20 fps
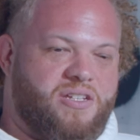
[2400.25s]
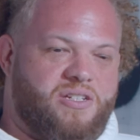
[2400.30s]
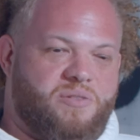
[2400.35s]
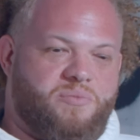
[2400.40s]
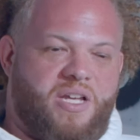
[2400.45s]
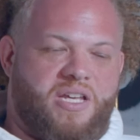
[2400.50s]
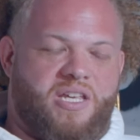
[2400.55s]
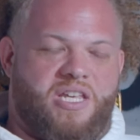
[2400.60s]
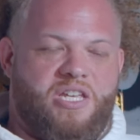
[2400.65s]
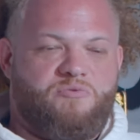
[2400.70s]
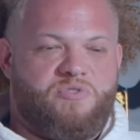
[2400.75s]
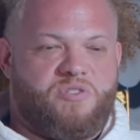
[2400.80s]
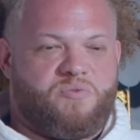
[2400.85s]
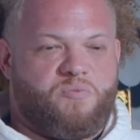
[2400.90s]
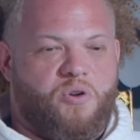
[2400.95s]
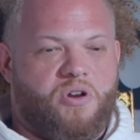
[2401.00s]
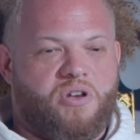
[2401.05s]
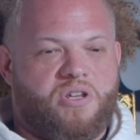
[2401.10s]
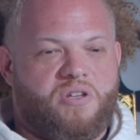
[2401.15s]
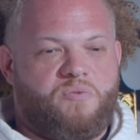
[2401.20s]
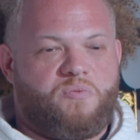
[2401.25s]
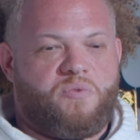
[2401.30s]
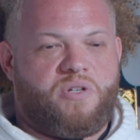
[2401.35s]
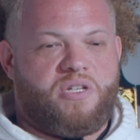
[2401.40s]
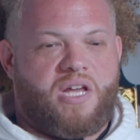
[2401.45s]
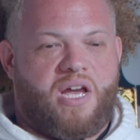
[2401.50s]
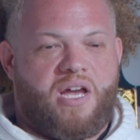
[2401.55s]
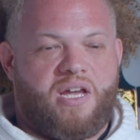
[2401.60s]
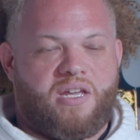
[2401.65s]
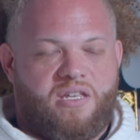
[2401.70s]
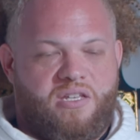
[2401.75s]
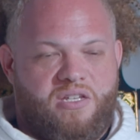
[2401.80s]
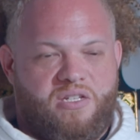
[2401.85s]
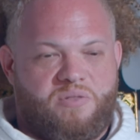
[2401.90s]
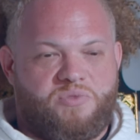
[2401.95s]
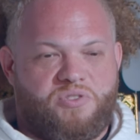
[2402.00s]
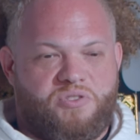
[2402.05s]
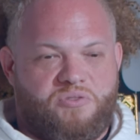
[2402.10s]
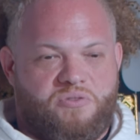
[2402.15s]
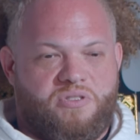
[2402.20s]
him, like he was working with
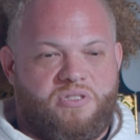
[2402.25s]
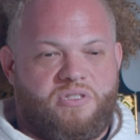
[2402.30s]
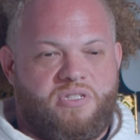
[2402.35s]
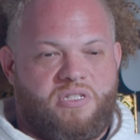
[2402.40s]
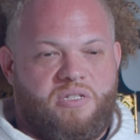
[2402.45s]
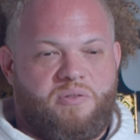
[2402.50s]
Ikem doing